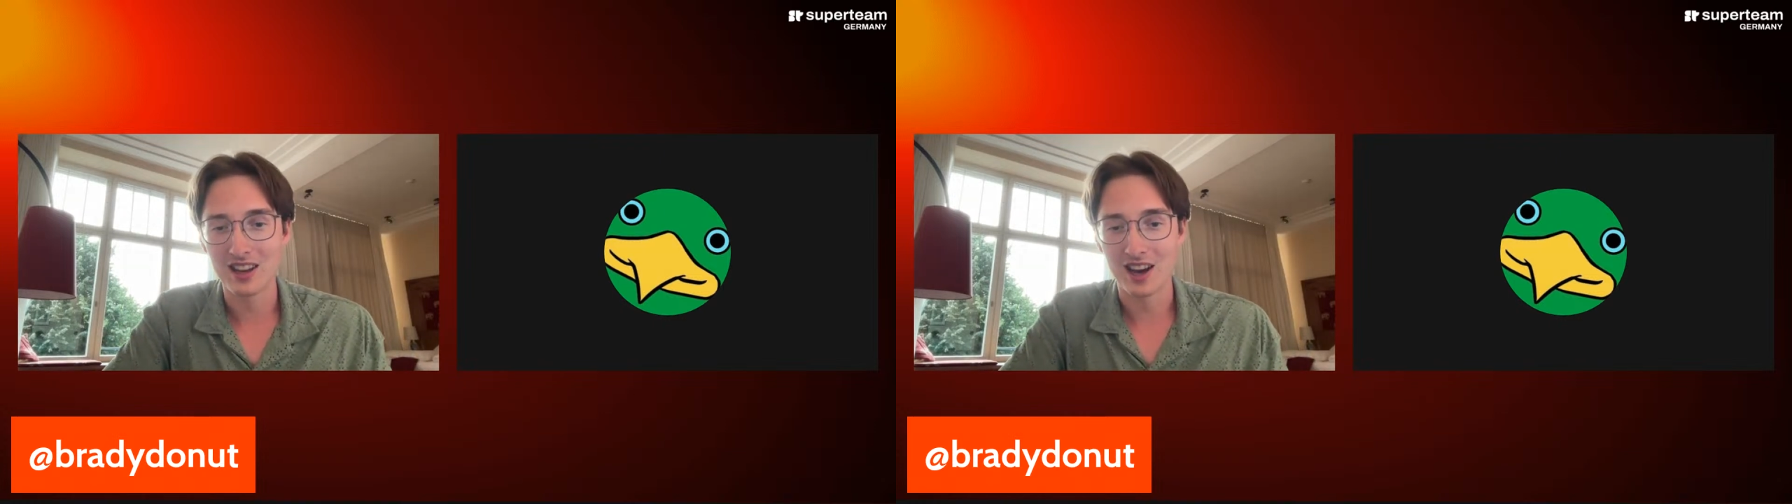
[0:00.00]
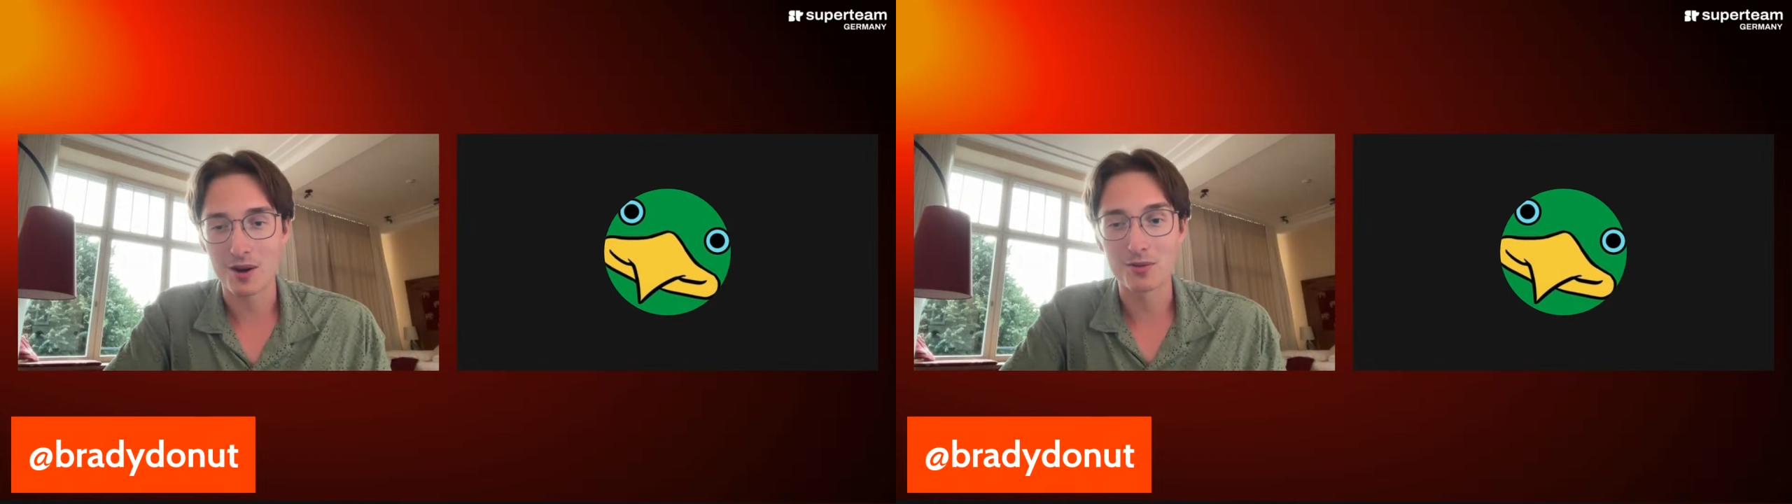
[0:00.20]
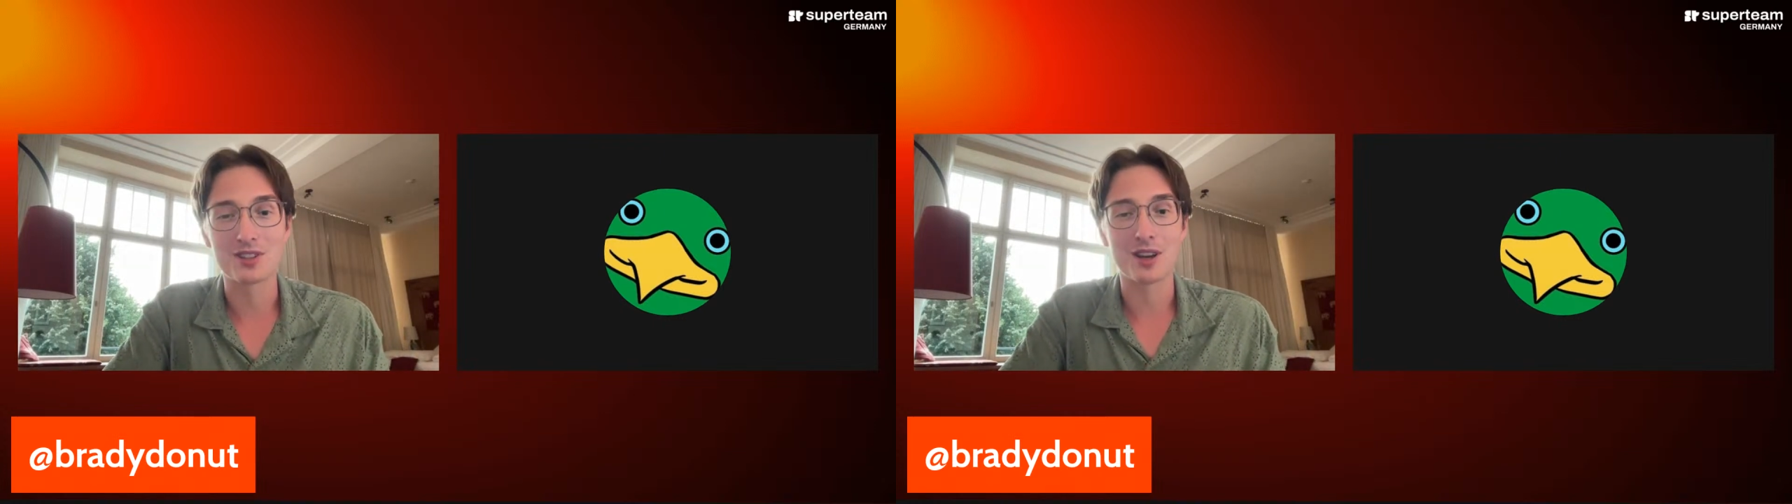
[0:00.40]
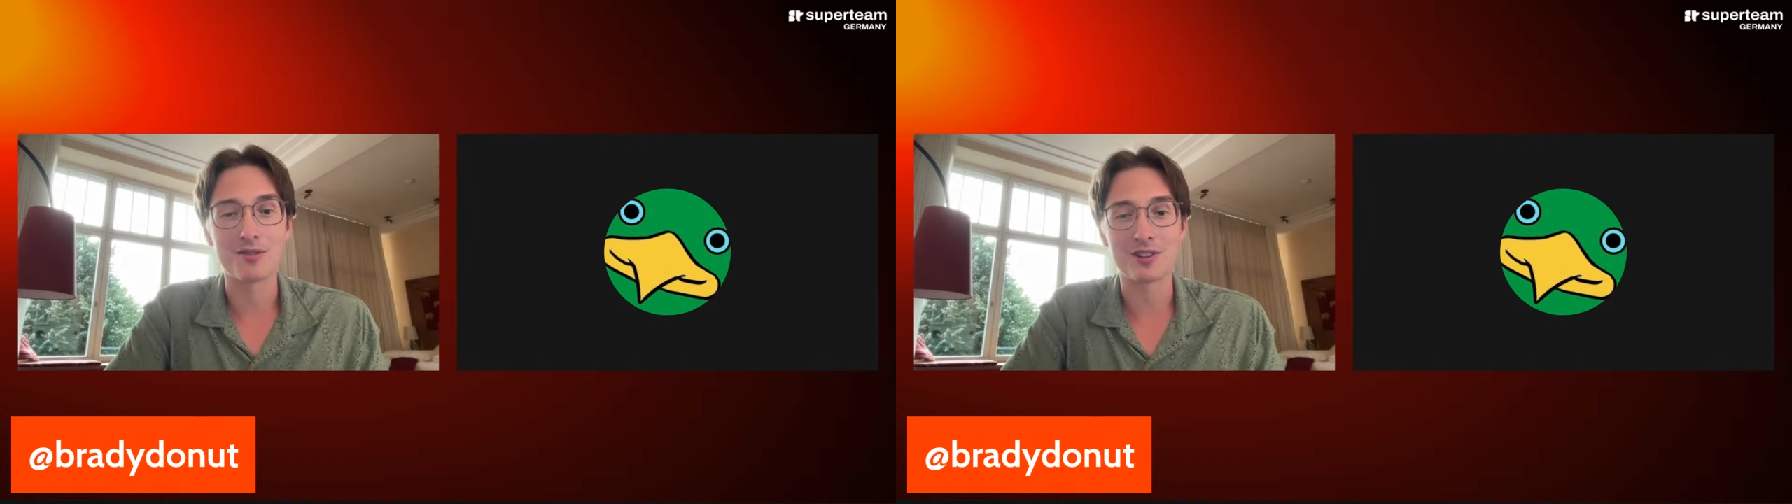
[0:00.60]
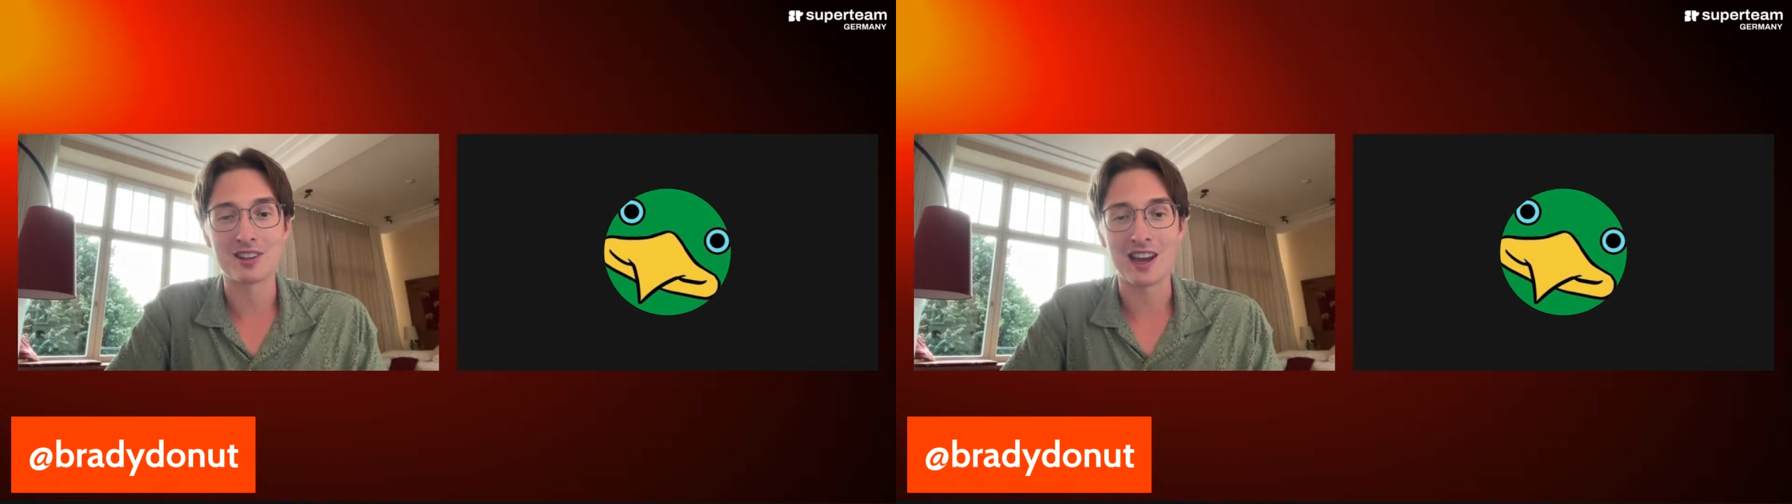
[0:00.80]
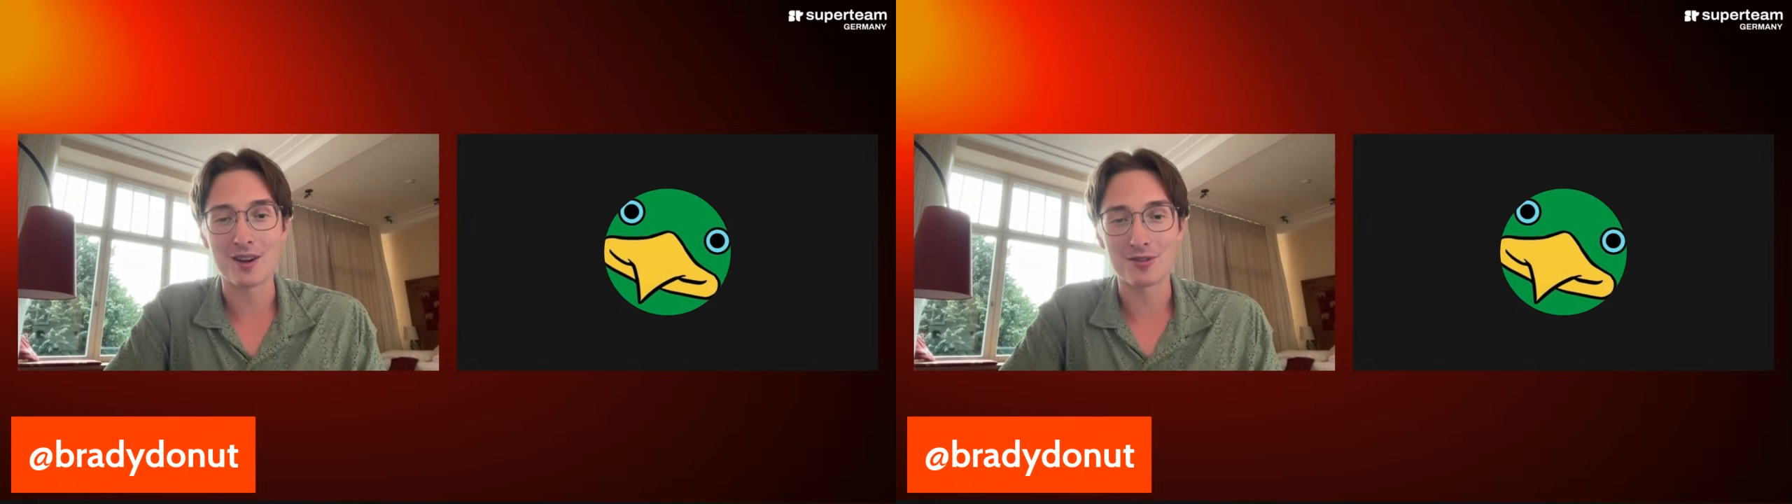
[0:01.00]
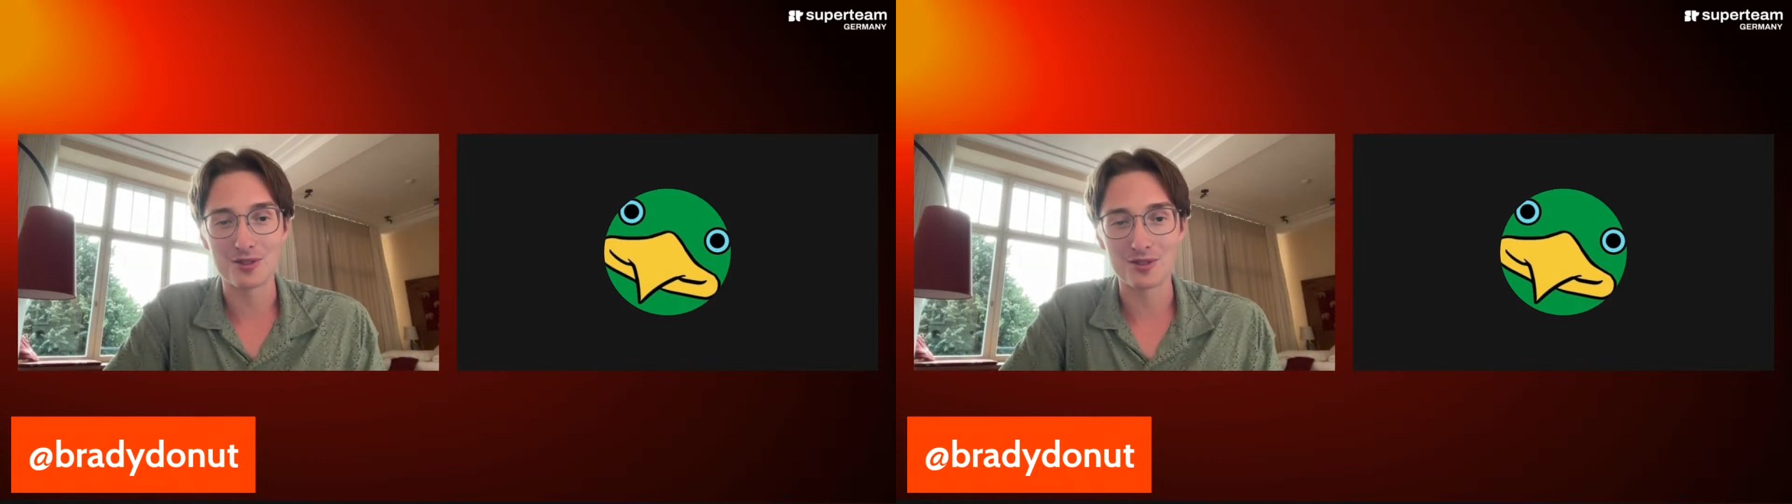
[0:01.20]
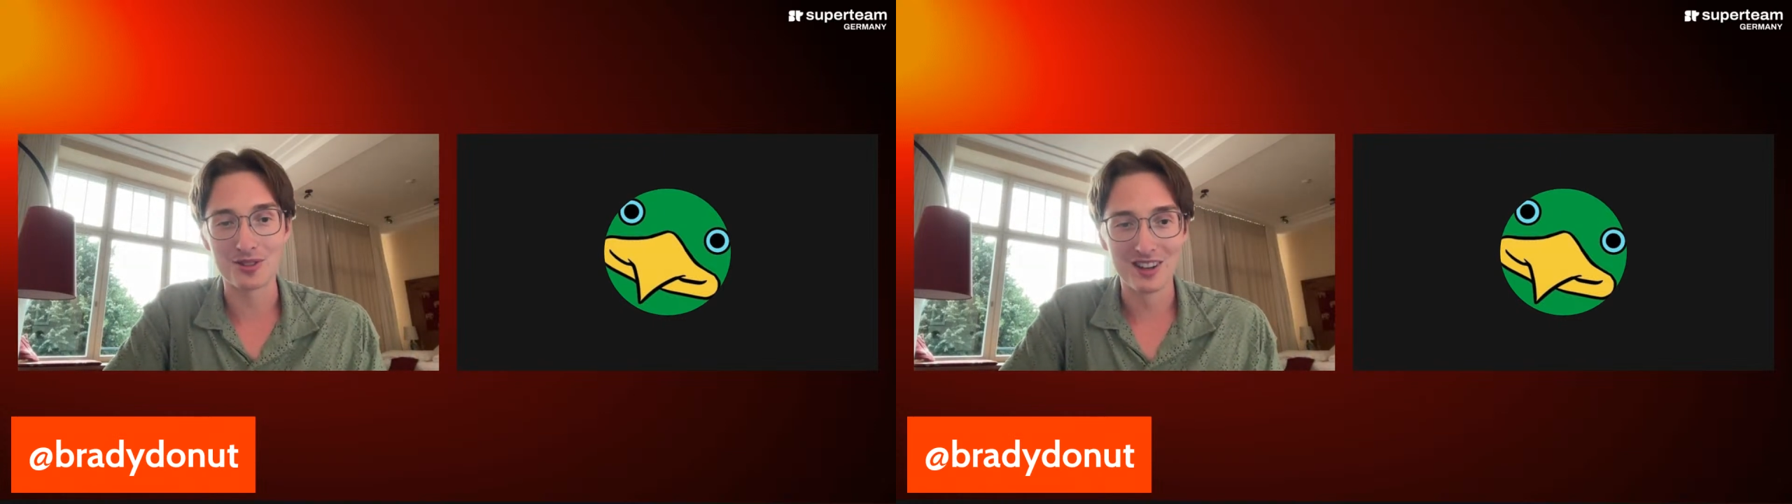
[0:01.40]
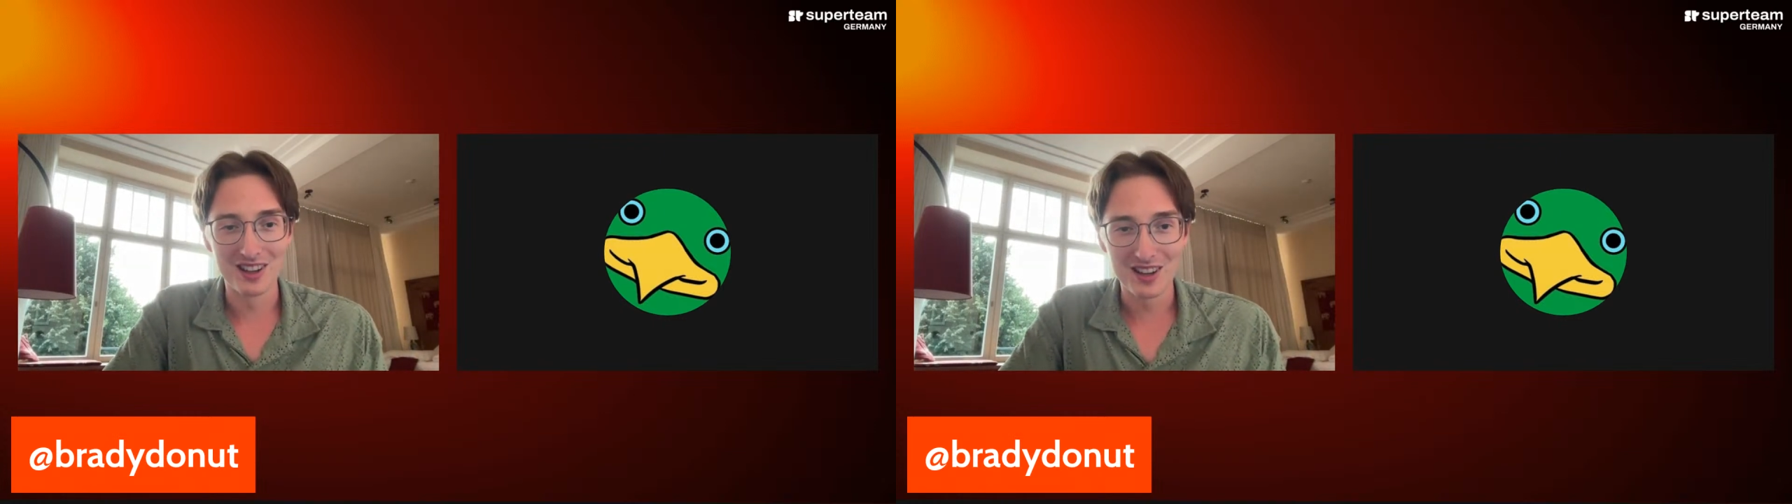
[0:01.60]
I would definitely have to,